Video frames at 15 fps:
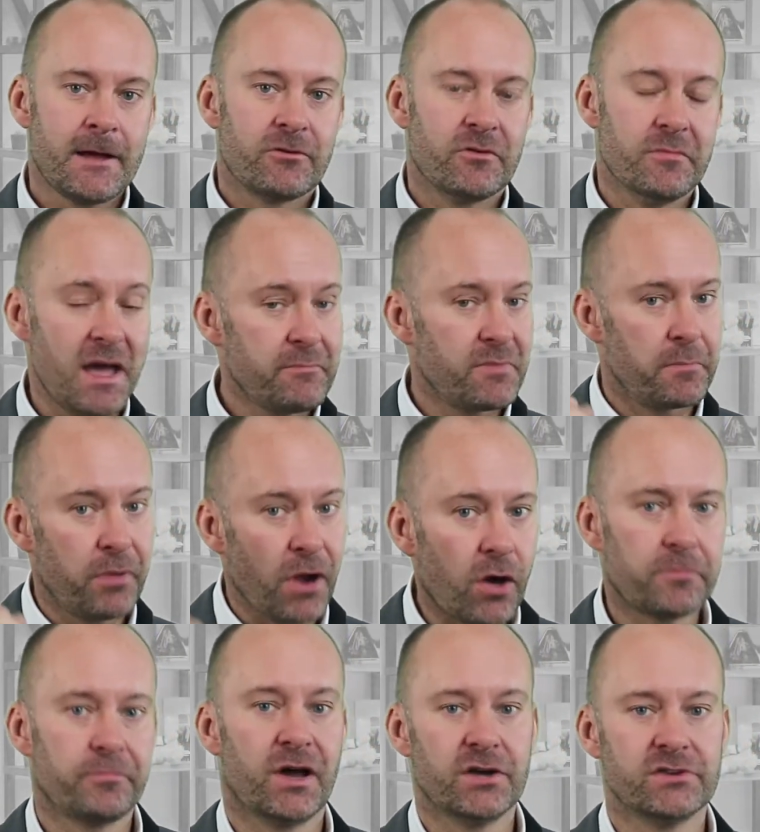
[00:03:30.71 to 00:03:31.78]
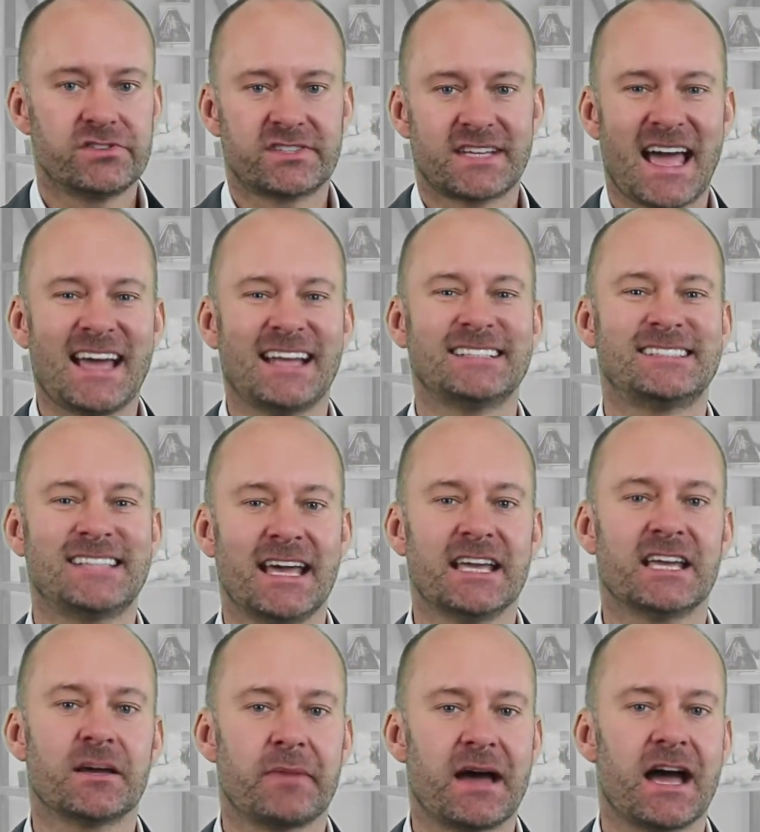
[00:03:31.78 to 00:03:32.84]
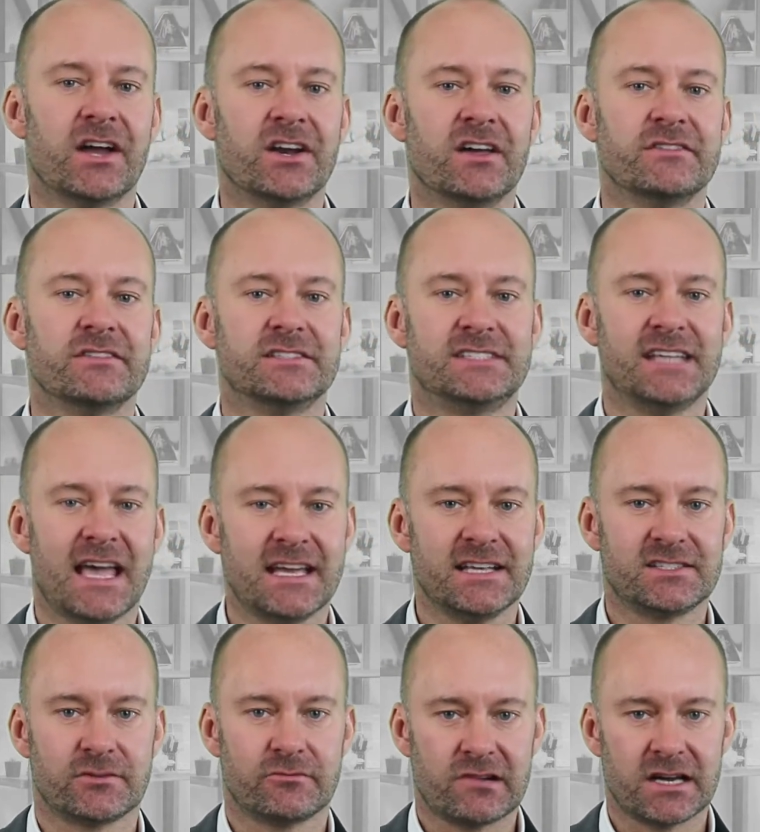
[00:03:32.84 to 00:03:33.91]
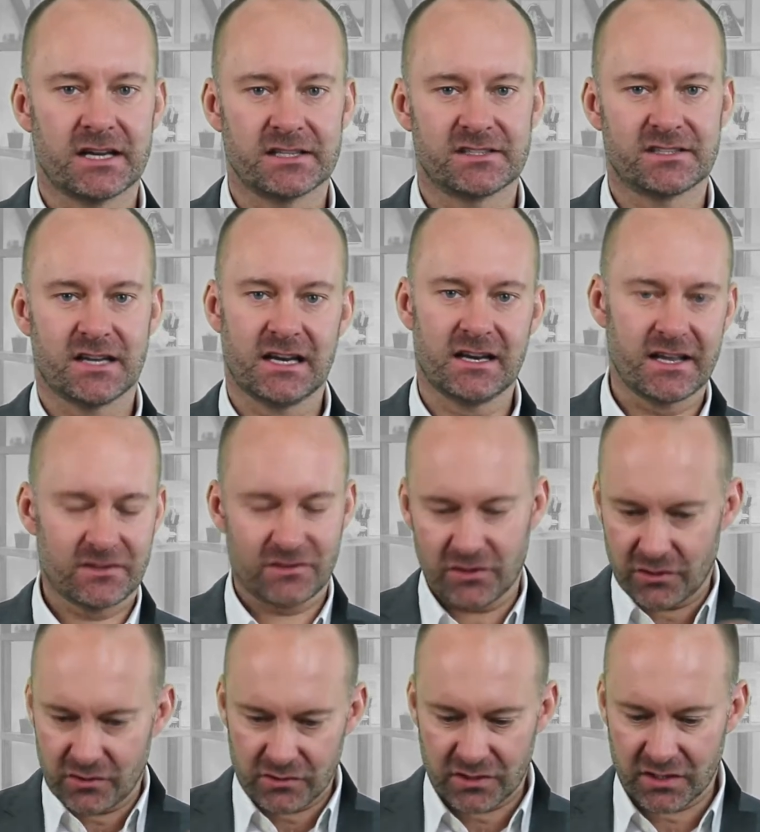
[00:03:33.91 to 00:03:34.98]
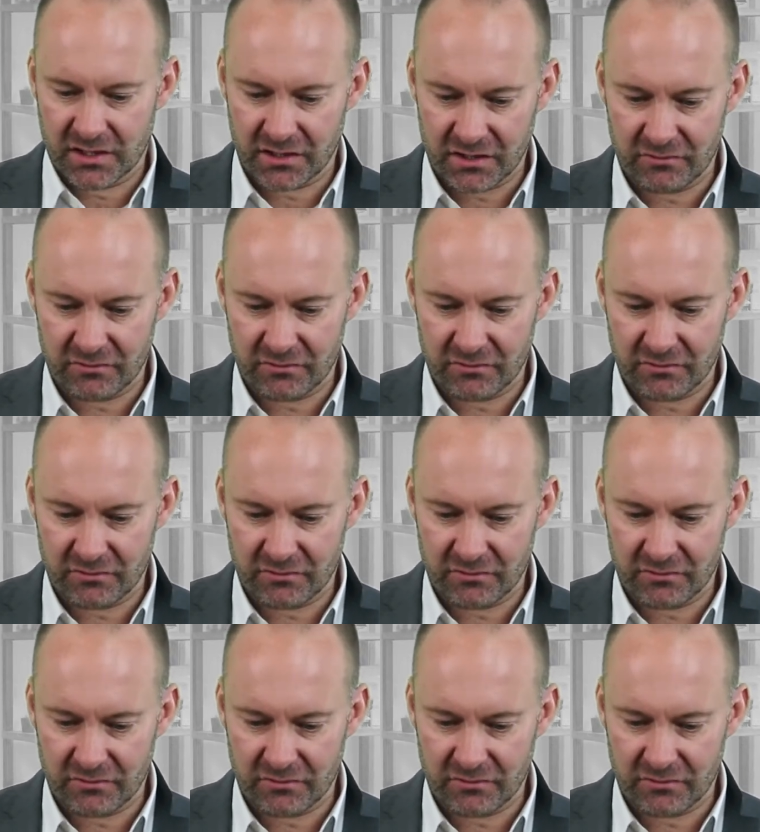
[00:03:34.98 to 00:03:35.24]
Remember, blog posts can take about another day to write, unless you